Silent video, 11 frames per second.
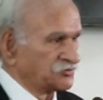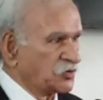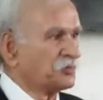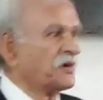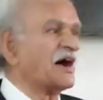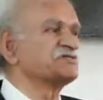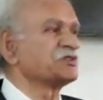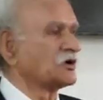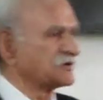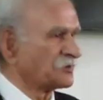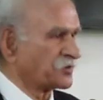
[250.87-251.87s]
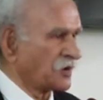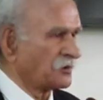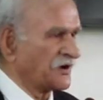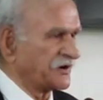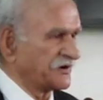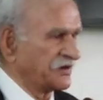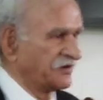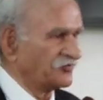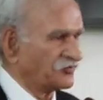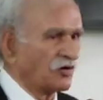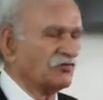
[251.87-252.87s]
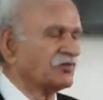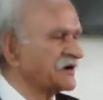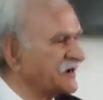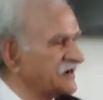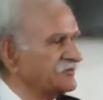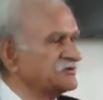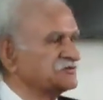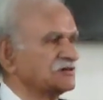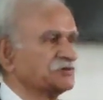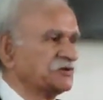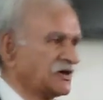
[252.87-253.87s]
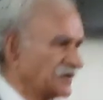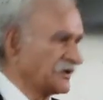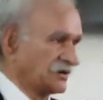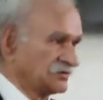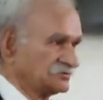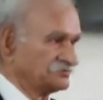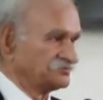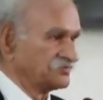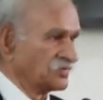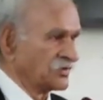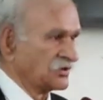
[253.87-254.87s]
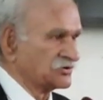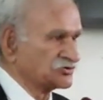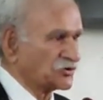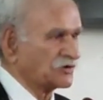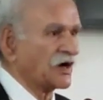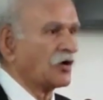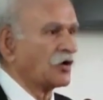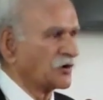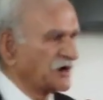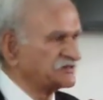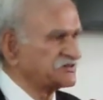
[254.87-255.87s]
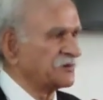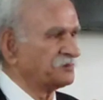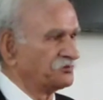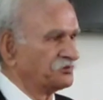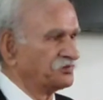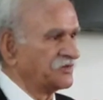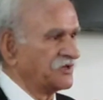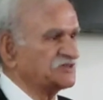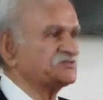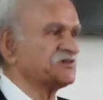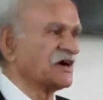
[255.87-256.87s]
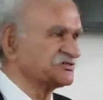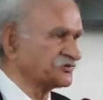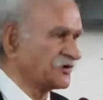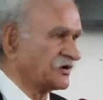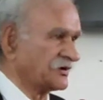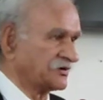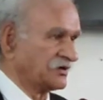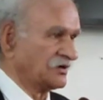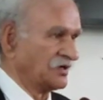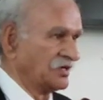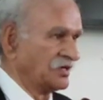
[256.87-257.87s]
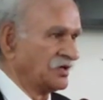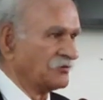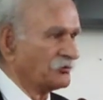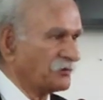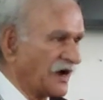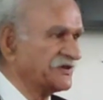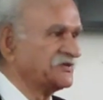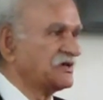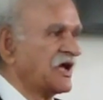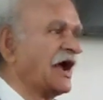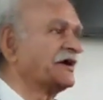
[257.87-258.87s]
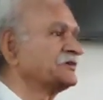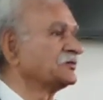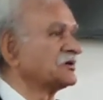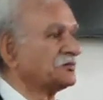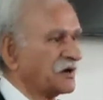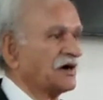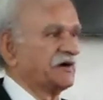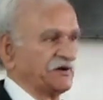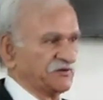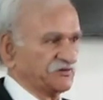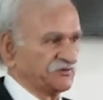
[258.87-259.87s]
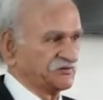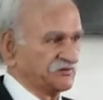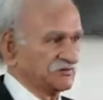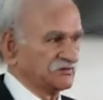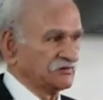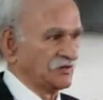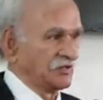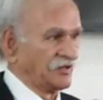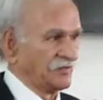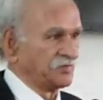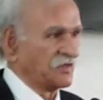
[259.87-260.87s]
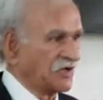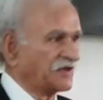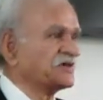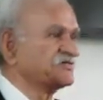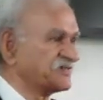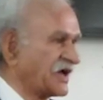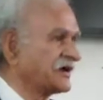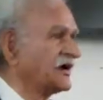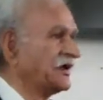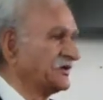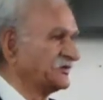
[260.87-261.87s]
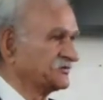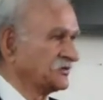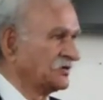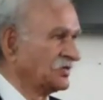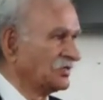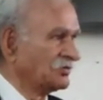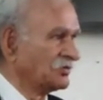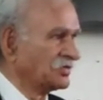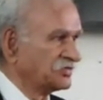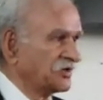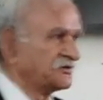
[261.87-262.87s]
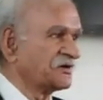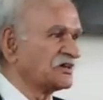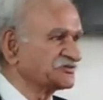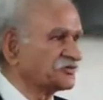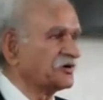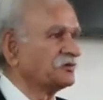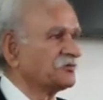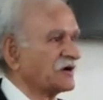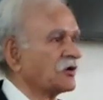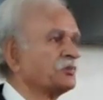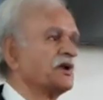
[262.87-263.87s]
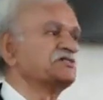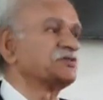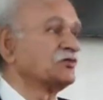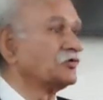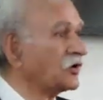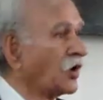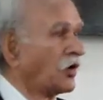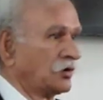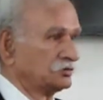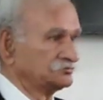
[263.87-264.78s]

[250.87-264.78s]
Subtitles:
to pass on the property from one individual to the other. So the ownership is transferred by the act of the parties. And the second is the transfer by operation of law.